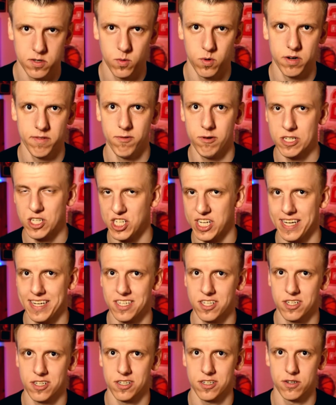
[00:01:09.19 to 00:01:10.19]
So whenever we
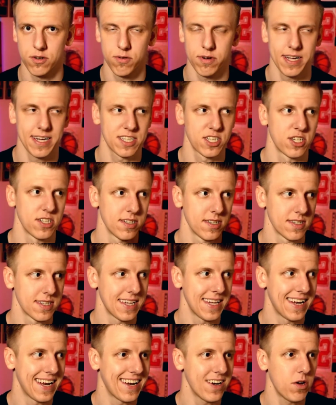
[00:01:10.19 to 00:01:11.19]
change into directions,
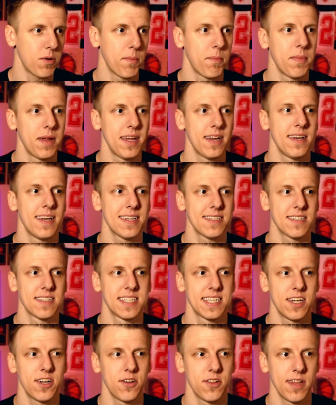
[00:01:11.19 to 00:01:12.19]
and I don't mean
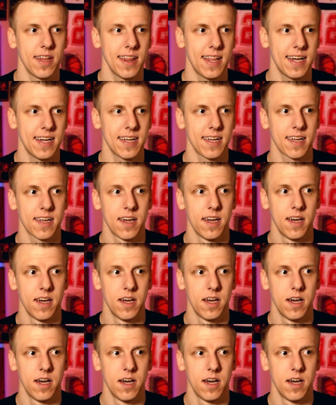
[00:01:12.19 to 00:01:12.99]
necessarily like